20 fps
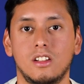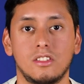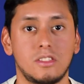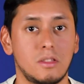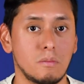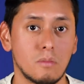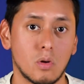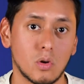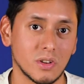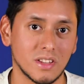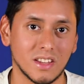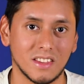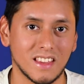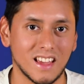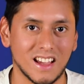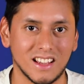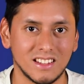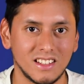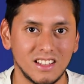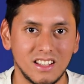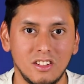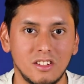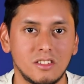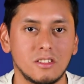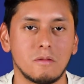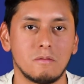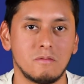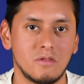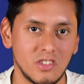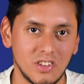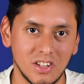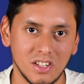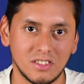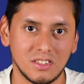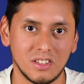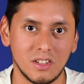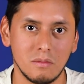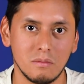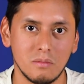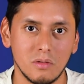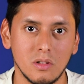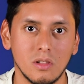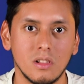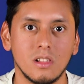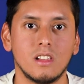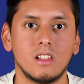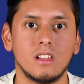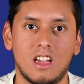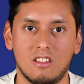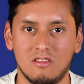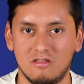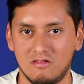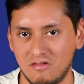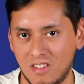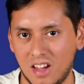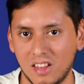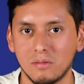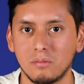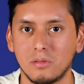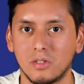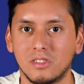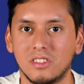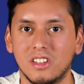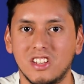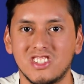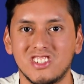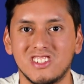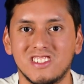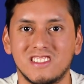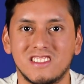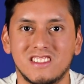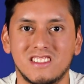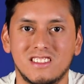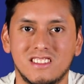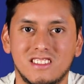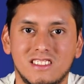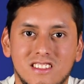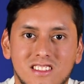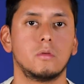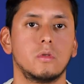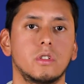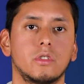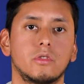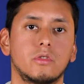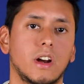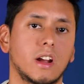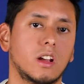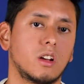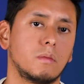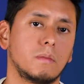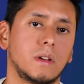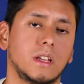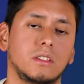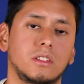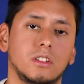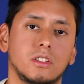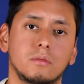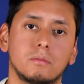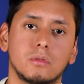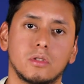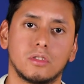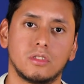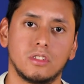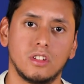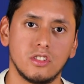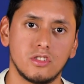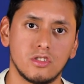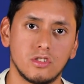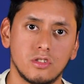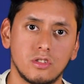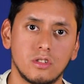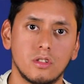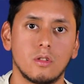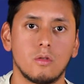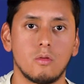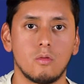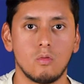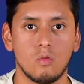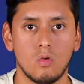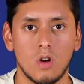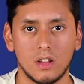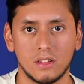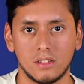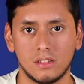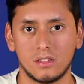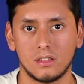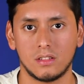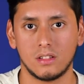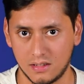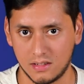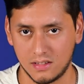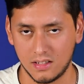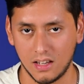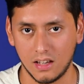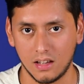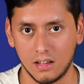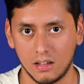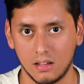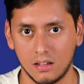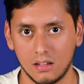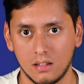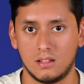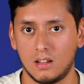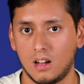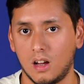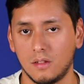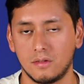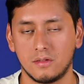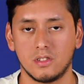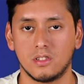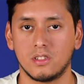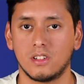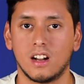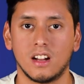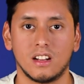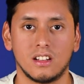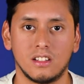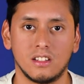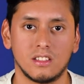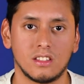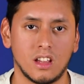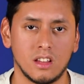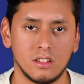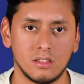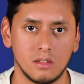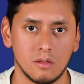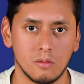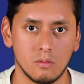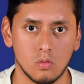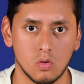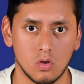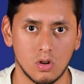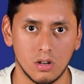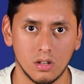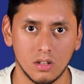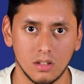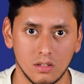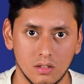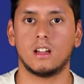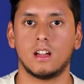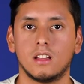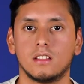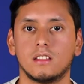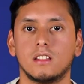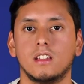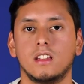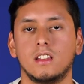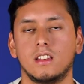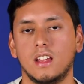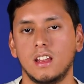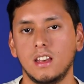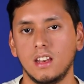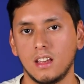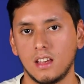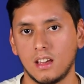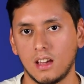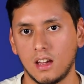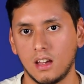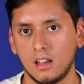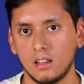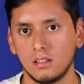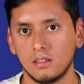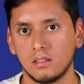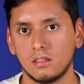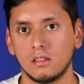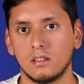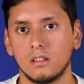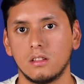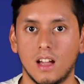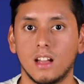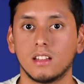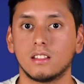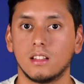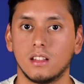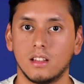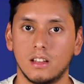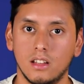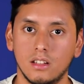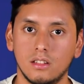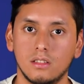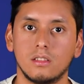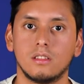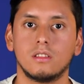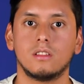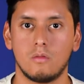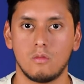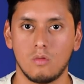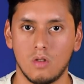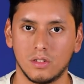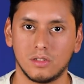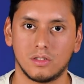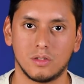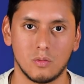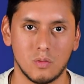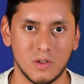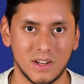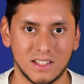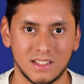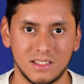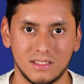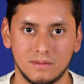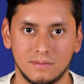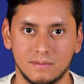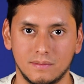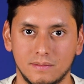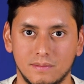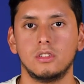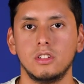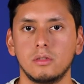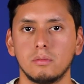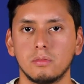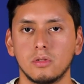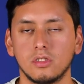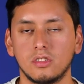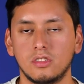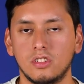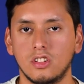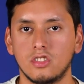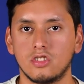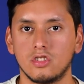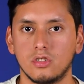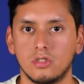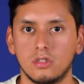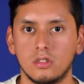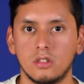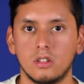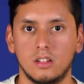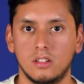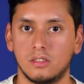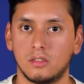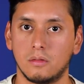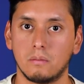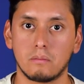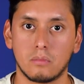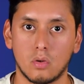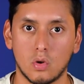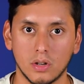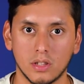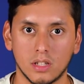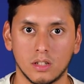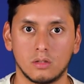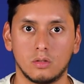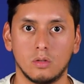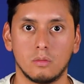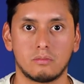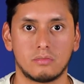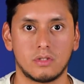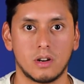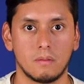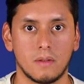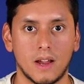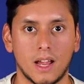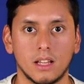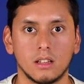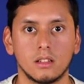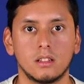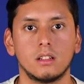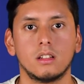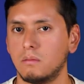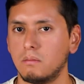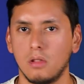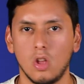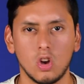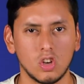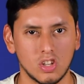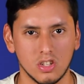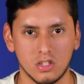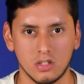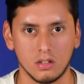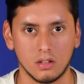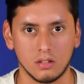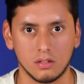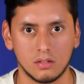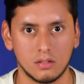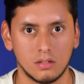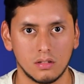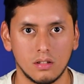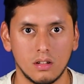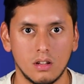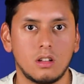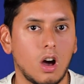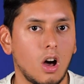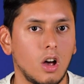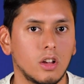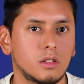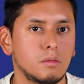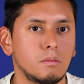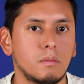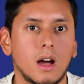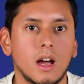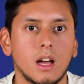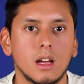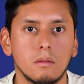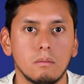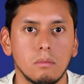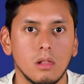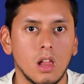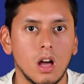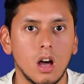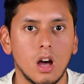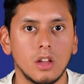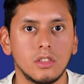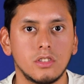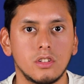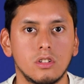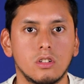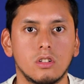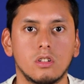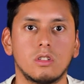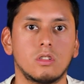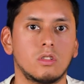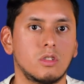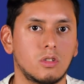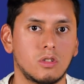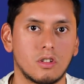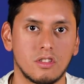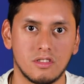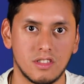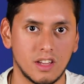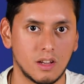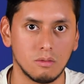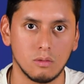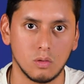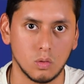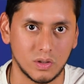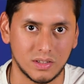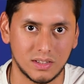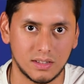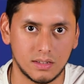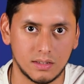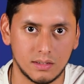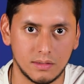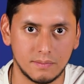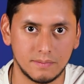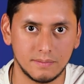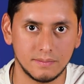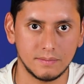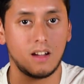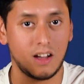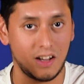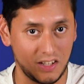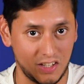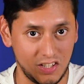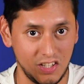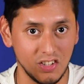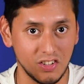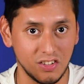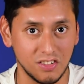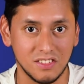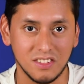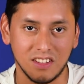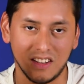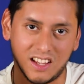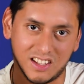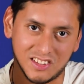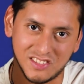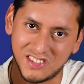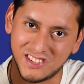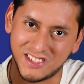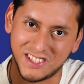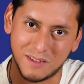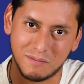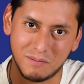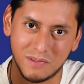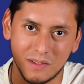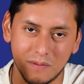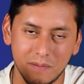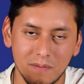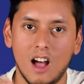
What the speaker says: Nothing more than that. This is a very simple and fast procedure. We recommend this procedure once a day after an intensive work, and in any case, at least once a week. This procedure is important to prevent blockages caused by blood or thick fluids. And here's an extra tip.